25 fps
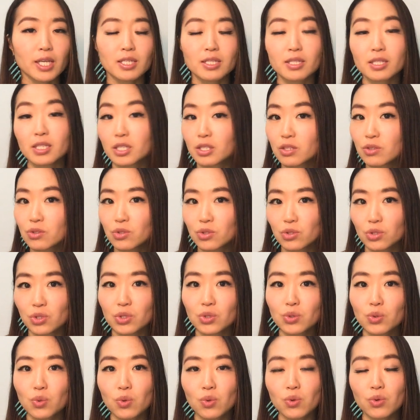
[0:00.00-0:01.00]
things
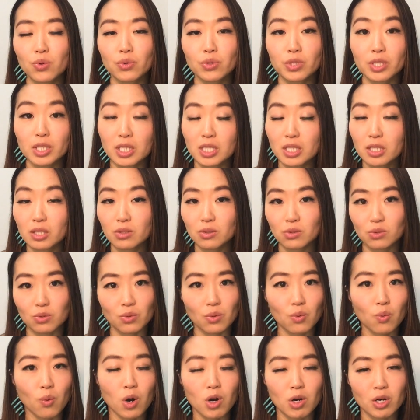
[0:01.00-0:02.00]
you need
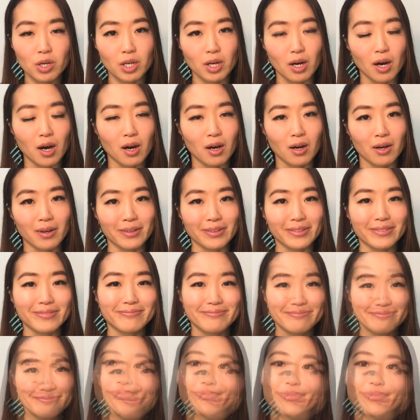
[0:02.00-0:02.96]
to work on.